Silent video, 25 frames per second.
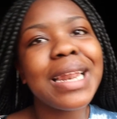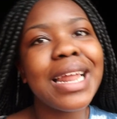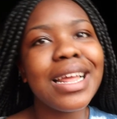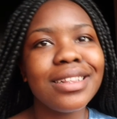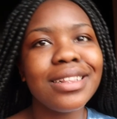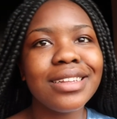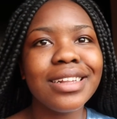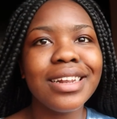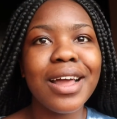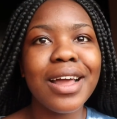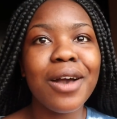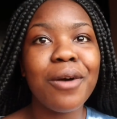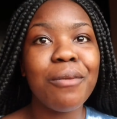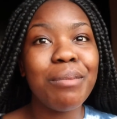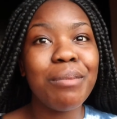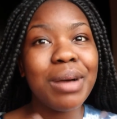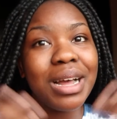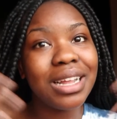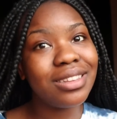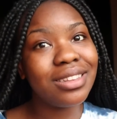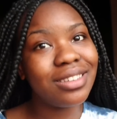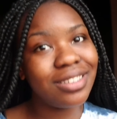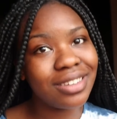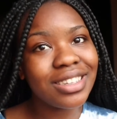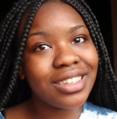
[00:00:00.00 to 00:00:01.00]
right now,
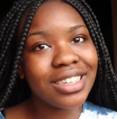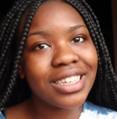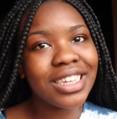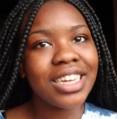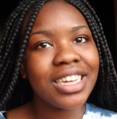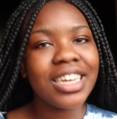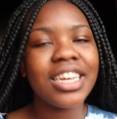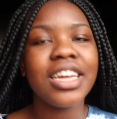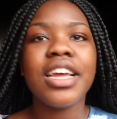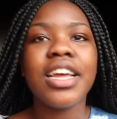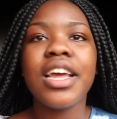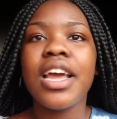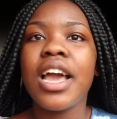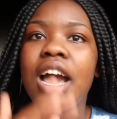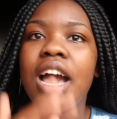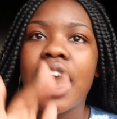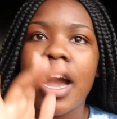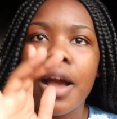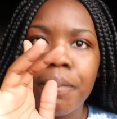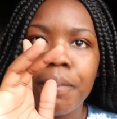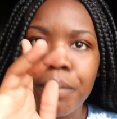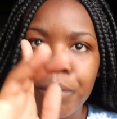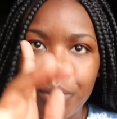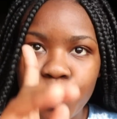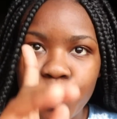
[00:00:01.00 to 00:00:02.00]
but
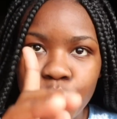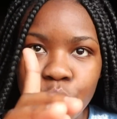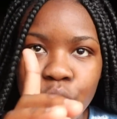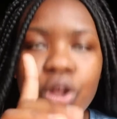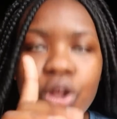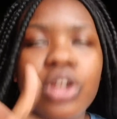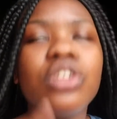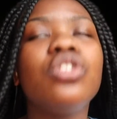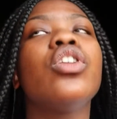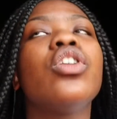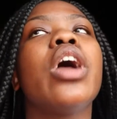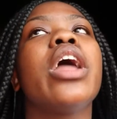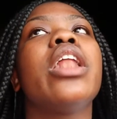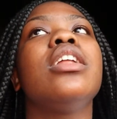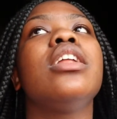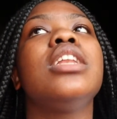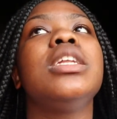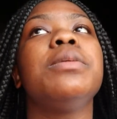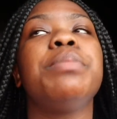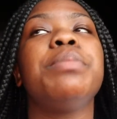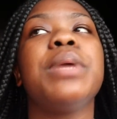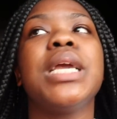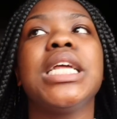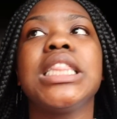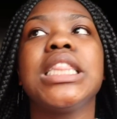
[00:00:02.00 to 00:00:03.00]
we're not trying to
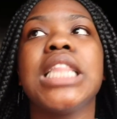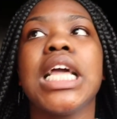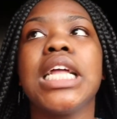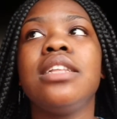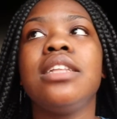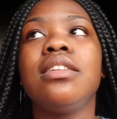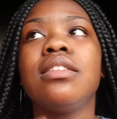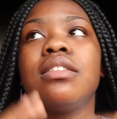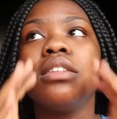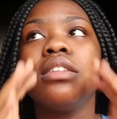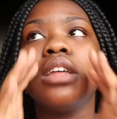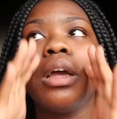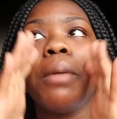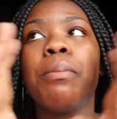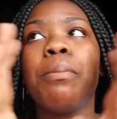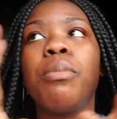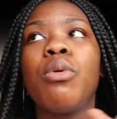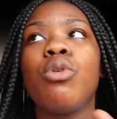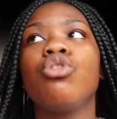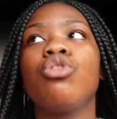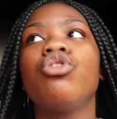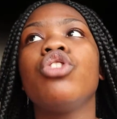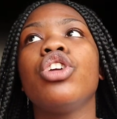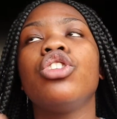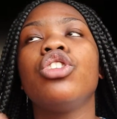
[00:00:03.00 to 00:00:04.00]
depict that
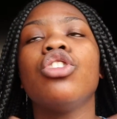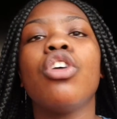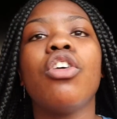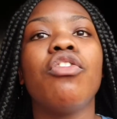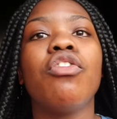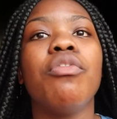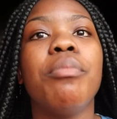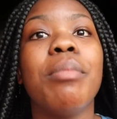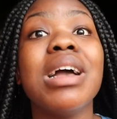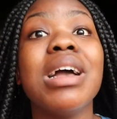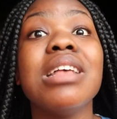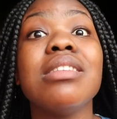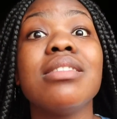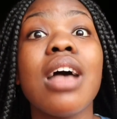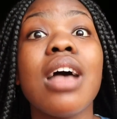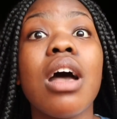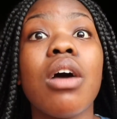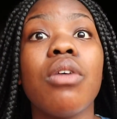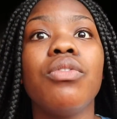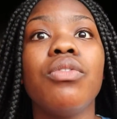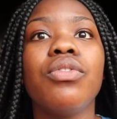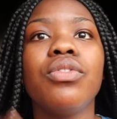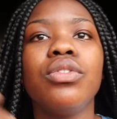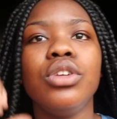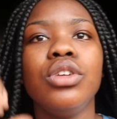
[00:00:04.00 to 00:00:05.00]
portrait of
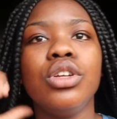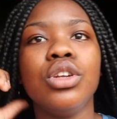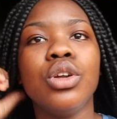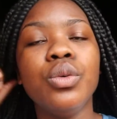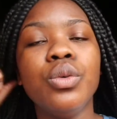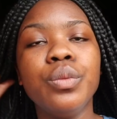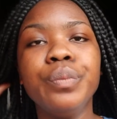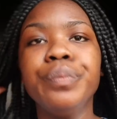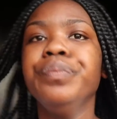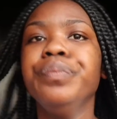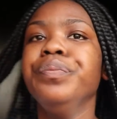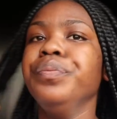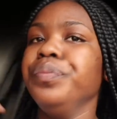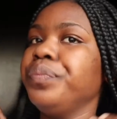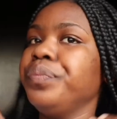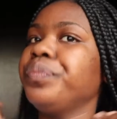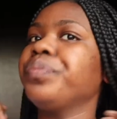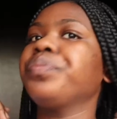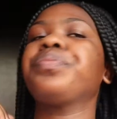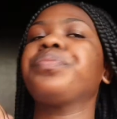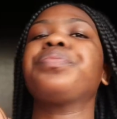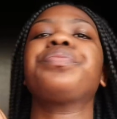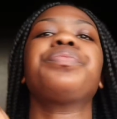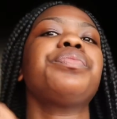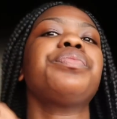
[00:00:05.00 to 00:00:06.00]
myself, you know?
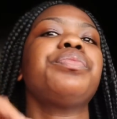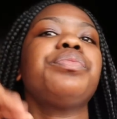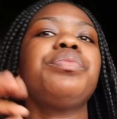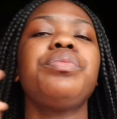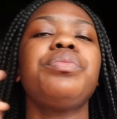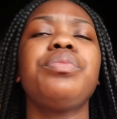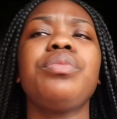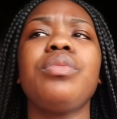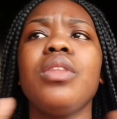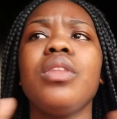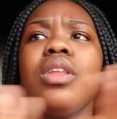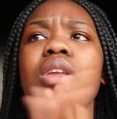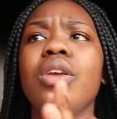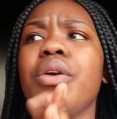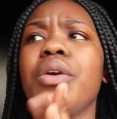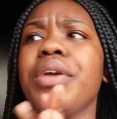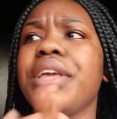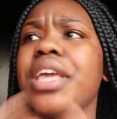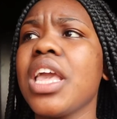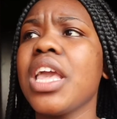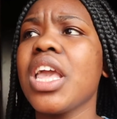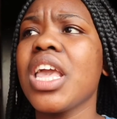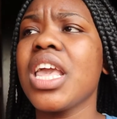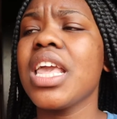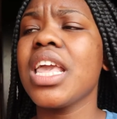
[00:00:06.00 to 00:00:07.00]

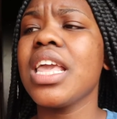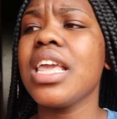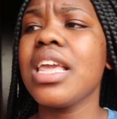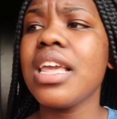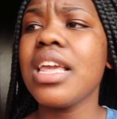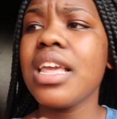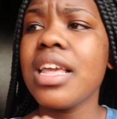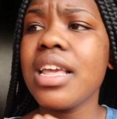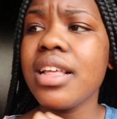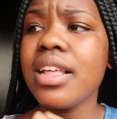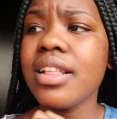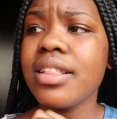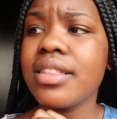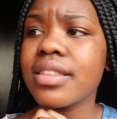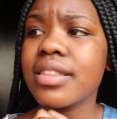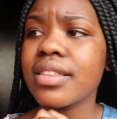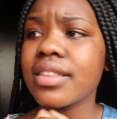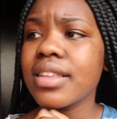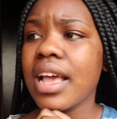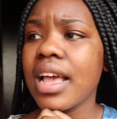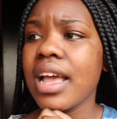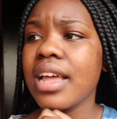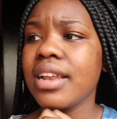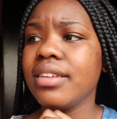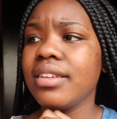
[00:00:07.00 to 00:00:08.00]
Okay, he eats
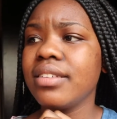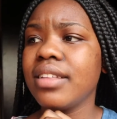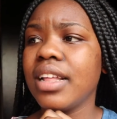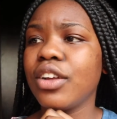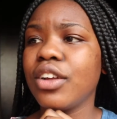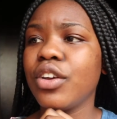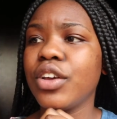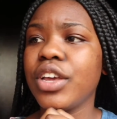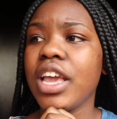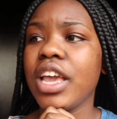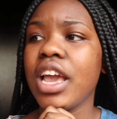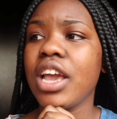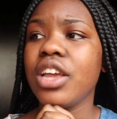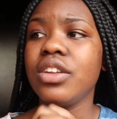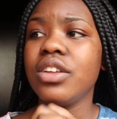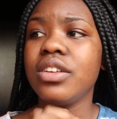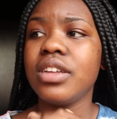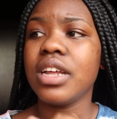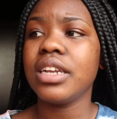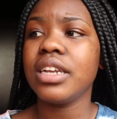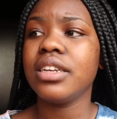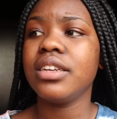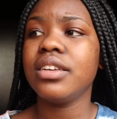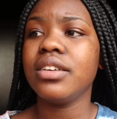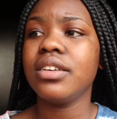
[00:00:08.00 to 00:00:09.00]
and he's like, okay, are you
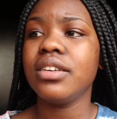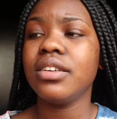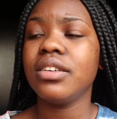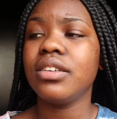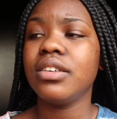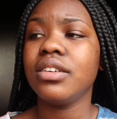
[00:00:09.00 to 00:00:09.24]
done?